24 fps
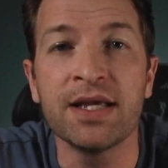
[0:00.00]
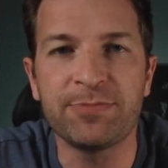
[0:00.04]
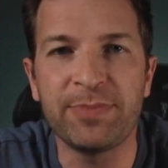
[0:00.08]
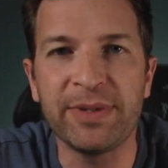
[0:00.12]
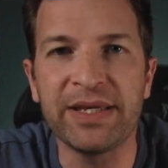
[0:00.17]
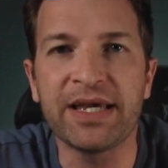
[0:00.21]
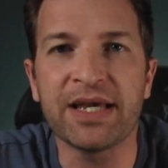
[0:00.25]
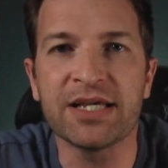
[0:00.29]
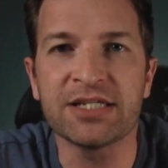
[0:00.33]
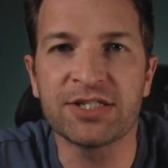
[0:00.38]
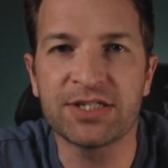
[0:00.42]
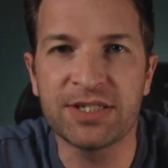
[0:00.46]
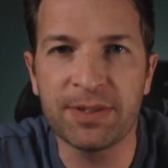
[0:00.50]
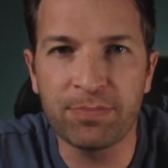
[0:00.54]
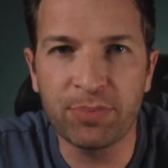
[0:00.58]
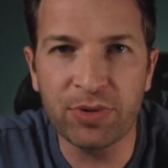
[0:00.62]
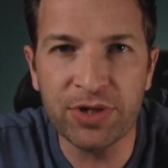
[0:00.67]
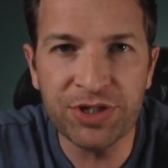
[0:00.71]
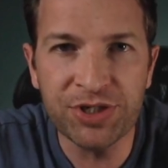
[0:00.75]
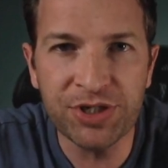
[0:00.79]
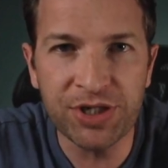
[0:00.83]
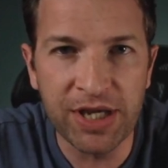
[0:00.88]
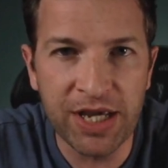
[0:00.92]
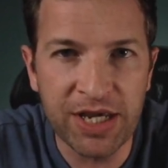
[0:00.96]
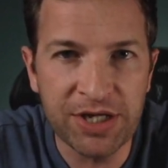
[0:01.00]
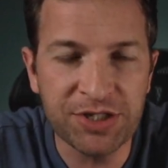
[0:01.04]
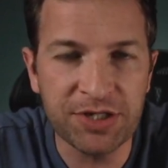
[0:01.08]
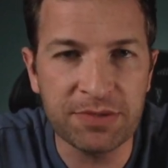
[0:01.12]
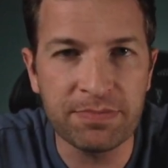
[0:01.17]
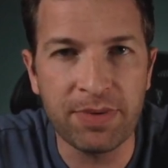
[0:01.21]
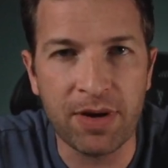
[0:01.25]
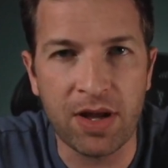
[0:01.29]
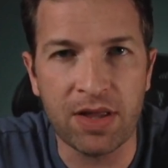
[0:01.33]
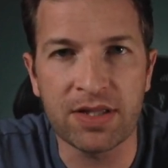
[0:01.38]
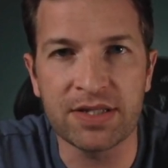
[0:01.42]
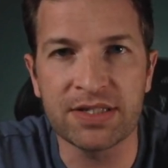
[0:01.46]
is because
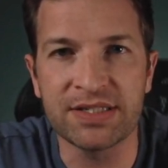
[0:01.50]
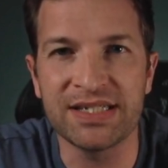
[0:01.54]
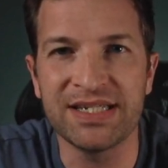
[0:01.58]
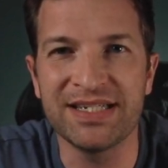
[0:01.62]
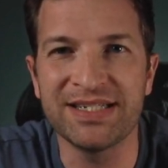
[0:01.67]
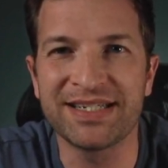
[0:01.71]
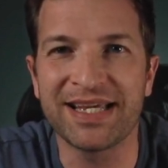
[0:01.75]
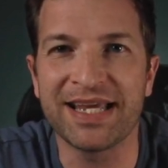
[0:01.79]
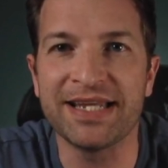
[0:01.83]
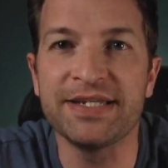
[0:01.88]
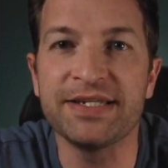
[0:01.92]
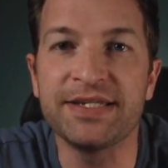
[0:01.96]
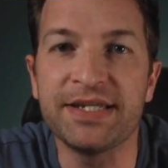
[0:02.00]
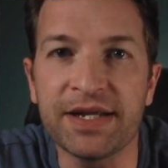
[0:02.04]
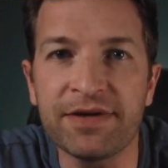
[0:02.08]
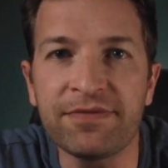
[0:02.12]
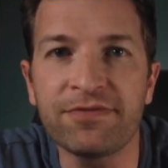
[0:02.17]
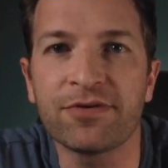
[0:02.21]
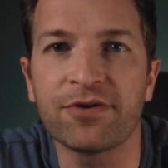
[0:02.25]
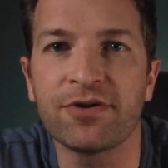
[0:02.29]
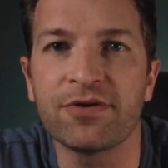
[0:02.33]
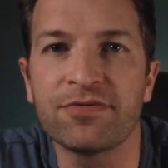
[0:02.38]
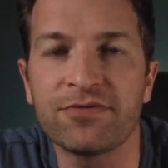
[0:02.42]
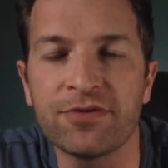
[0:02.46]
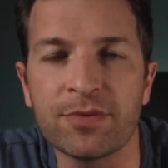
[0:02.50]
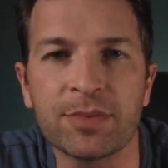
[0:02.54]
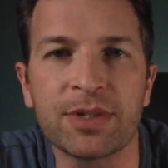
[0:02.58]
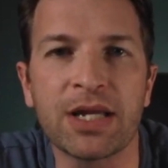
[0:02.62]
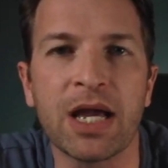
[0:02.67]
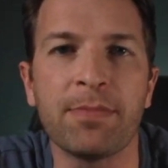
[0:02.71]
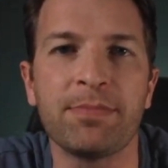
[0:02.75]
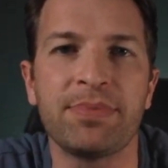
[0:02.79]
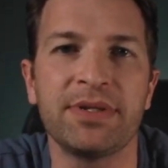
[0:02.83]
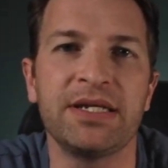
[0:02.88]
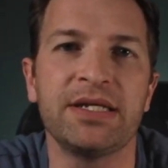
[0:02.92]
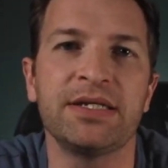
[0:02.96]
depreciation policies can differ from
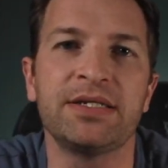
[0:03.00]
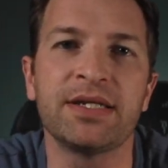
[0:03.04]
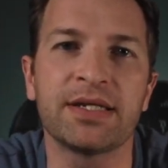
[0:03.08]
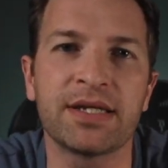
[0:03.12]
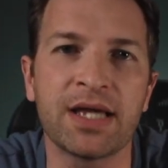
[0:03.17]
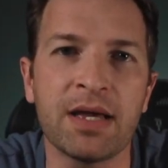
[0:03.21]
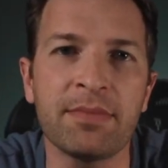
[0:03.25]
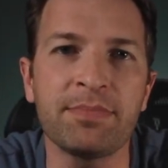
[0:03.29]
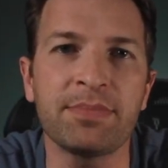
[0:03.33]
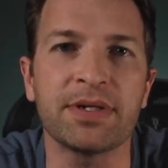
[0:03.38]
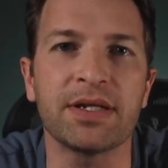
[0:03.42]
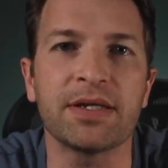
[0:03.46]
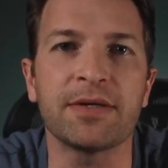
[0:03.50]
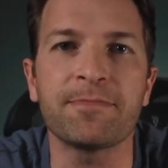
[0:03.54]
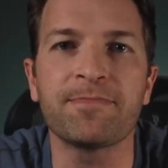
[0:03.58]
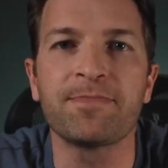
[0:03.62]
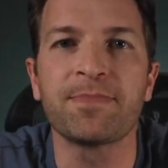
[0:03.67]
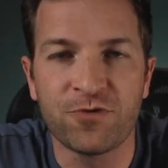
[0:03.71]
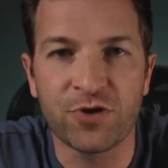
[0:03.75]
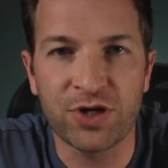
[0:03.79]
company to company.